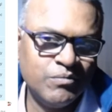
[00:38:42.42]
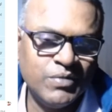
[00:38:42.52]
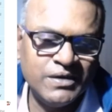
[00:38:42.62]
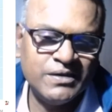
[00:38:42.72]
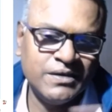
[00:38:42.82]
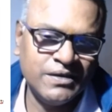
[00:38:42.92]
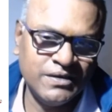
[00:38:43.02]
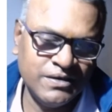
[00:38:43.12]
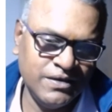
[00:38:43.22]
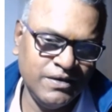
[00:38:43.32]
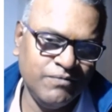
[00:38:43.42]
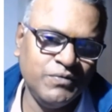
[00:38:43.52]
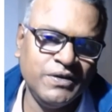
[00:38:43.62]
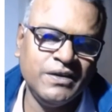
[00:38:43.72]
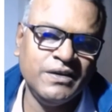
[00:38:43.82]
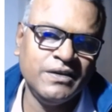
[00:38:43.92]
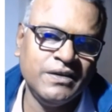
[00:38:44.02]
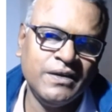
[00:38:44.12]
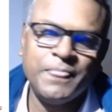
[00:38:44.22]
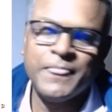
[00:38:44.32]
But if we
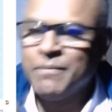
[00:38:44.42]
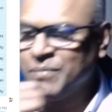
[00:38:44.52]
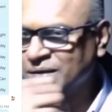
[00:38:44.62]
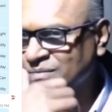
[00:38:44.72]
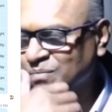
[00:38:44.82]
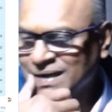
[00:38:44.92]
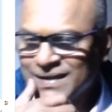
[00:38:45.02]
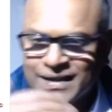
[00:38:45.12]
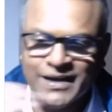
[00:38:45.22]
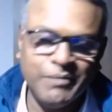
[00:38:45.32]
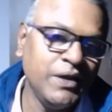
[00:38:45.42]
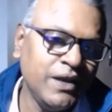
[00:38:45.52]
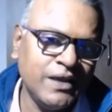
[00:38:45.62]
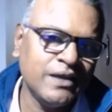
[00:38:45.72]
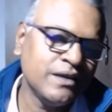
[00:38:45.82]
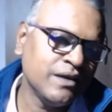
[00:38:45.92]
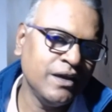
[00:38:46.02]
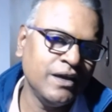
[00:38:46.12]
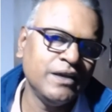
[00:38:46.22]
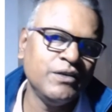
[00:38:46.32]
miss, but remaining,
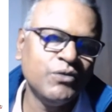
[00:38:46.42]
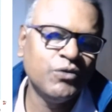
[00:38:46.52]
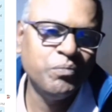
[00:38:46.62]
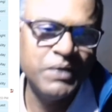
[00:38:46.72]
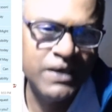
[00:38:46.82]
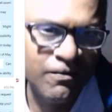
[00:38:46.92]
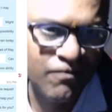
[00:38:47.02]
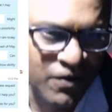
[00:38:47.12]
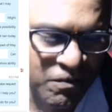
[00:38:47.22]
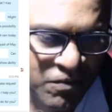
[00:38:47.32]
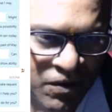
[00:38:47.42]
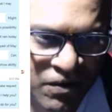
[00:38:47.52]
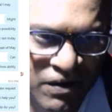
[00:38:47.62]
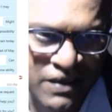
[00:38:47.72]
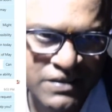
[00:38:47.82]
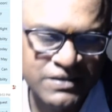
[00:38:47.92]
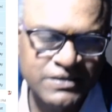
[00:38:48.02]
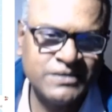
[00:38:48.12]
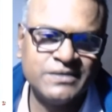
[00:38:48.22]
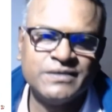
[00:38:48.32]
PM from Congress,